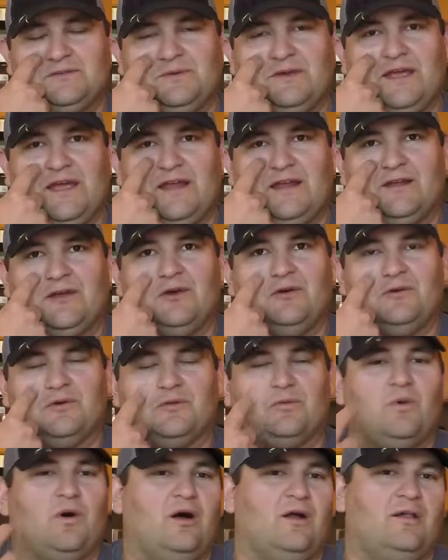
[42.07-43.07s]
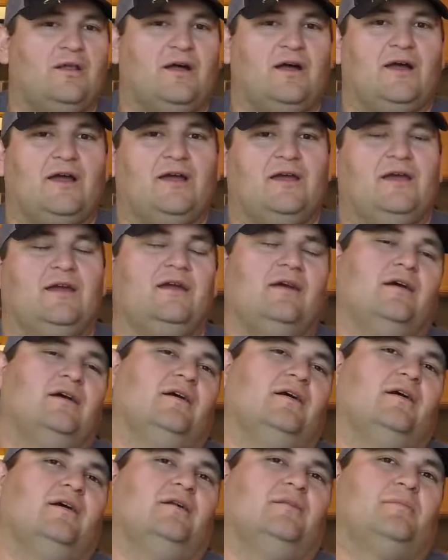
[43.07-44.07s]
so we kind of go with walleye,
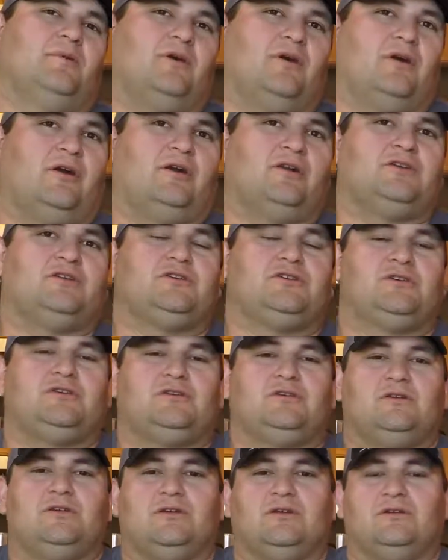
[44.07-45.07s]
perch,